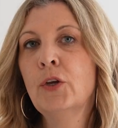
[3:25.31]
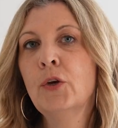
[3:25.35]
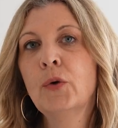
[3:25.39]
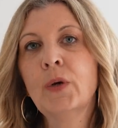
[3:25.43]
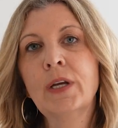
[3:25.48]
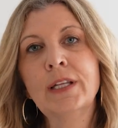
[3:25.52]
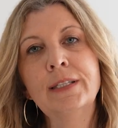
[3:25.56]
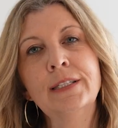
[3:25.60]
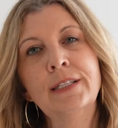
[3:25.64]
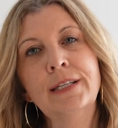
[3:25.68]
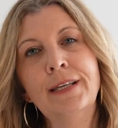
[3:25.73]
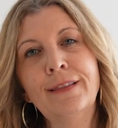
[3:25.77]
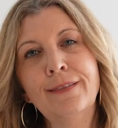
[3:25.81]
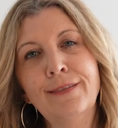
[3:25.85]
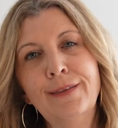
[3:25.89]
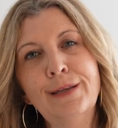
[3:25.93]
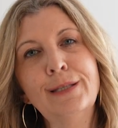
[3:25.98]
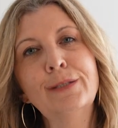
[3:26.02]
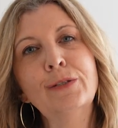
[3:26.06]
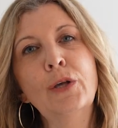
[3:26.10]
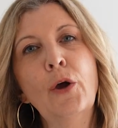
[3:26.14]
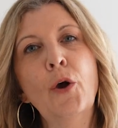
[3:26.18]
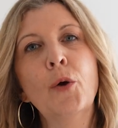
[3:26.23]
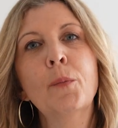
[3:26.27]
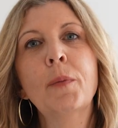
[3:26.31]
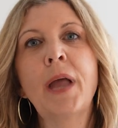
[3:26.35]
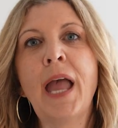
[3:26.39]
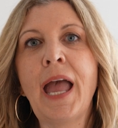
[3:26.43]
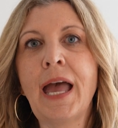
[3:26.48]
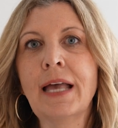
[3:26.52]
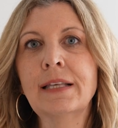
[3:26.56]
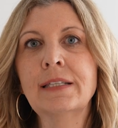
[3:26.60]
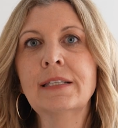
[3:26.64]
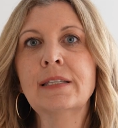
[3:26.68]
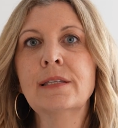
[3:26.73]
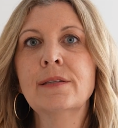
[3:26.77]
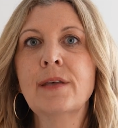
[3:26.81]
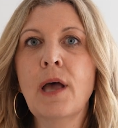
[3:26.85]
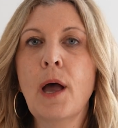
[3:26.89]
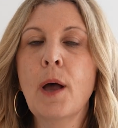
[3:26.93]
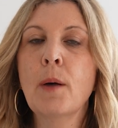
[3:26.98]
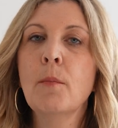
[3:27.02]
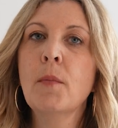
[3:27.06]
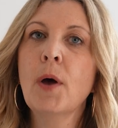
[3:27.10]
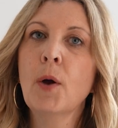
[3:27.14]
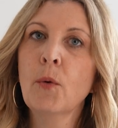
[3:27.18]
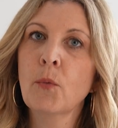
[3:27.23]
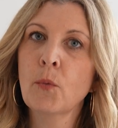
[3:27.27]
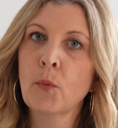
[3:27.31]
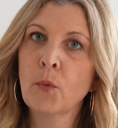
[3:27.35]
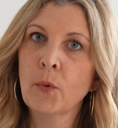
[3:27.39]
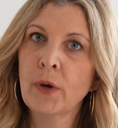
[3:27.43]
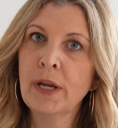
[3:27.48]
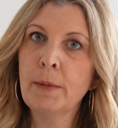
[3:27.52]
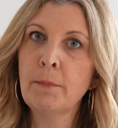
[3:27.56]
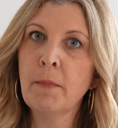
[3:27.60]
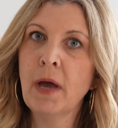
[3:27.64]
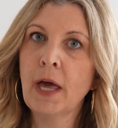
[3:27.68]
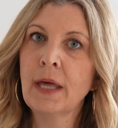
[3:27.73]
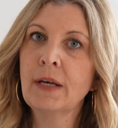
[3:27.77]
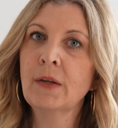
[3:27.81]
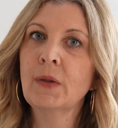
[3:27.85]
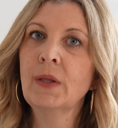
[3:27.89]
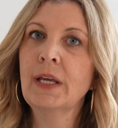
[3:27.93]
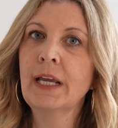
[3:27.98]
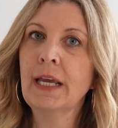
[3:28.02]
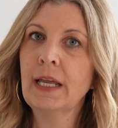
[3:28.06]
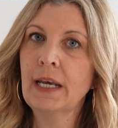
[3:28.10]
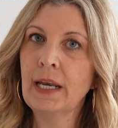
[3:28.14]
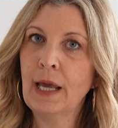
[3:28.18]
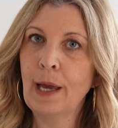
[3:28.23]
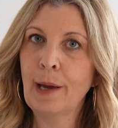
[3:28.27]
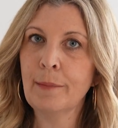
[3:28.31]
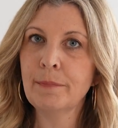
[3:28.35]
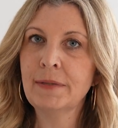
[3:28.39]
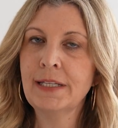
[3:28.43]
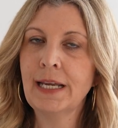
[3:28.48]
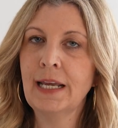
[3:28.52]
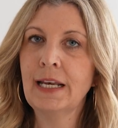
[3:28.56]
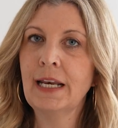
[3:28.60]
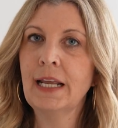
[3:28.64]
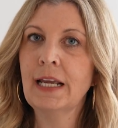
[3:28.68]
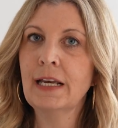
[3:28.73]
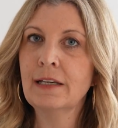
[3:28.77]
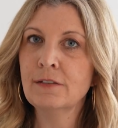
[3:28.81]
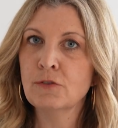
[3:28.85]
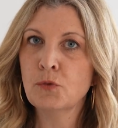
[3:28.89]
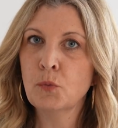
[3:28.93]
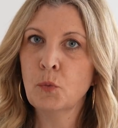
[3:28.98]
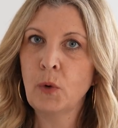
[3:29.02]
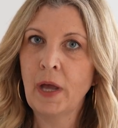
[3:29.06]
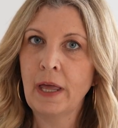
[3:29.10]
You can see this home has some remodeling and updating as